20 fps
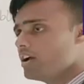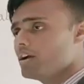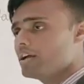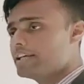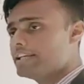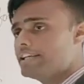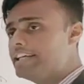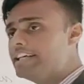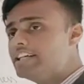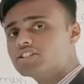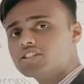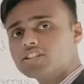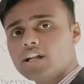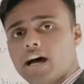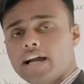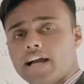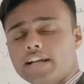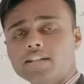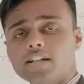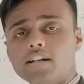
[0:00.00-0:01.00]
Each
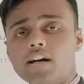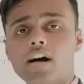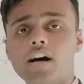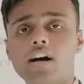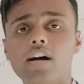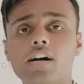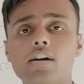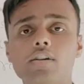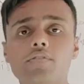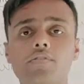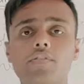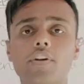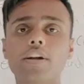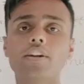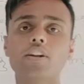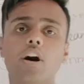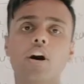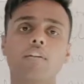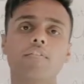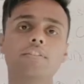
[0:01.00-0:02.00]
night,
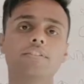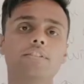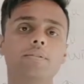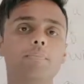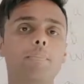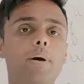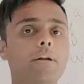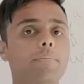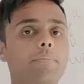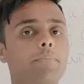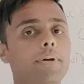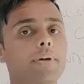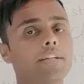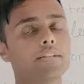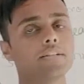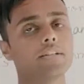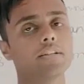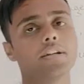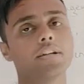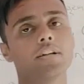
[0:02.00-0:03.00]
front office
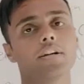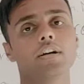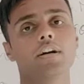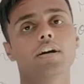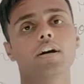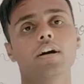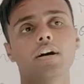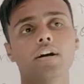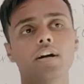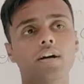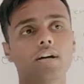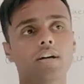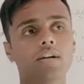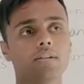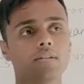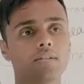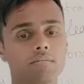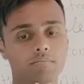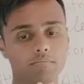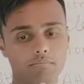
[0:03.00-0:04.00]
department
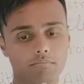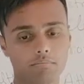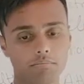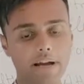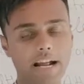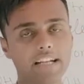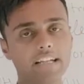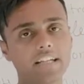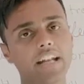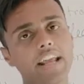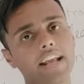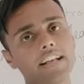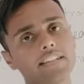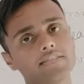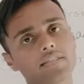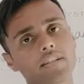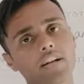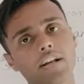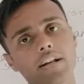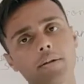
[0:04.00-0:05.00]

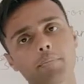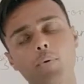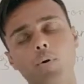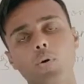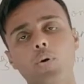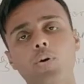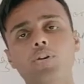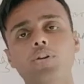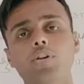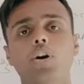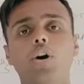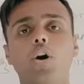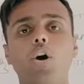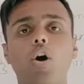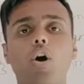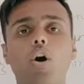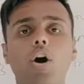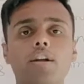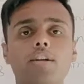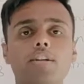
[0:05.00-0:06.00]
maintains a report
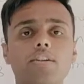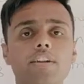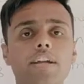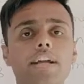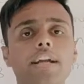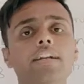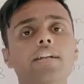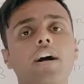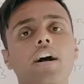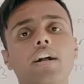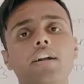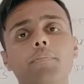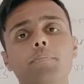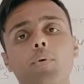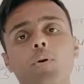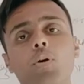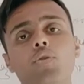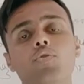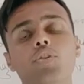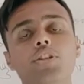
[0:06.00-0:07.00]
or create a
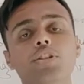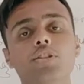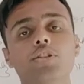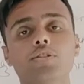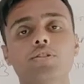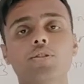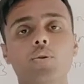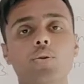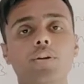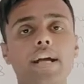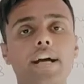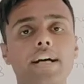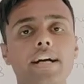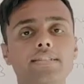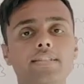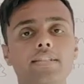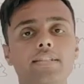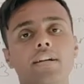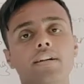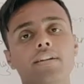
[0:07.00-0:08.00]
report which is known
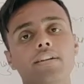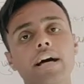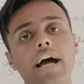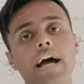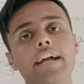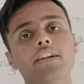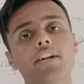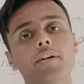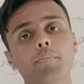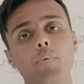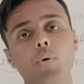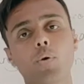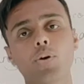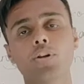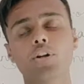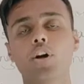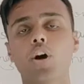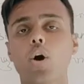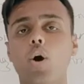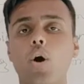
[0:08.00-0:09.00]
as night
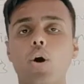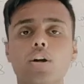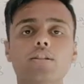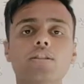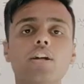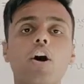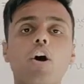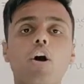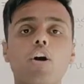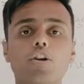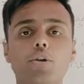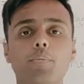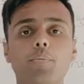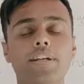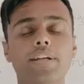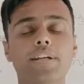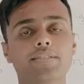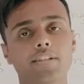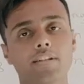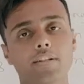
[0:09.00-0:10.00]
report or the
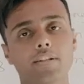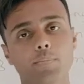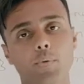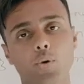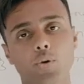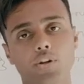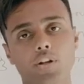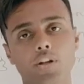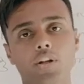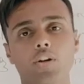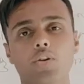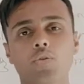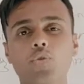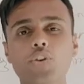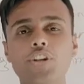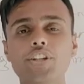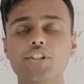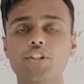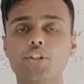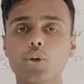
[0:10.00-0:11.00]
occupancy report,
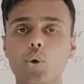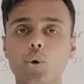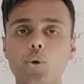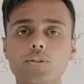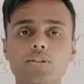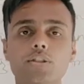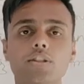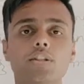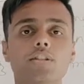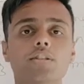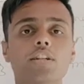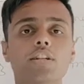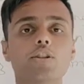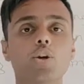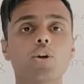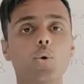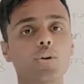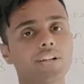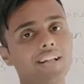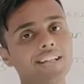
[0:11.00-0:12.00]
which shows the
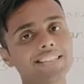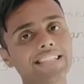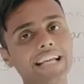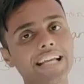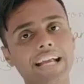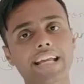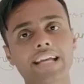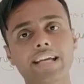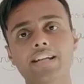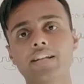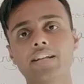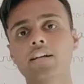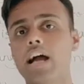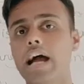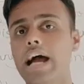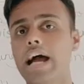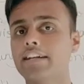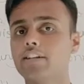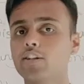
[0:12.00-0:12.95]
total check-in and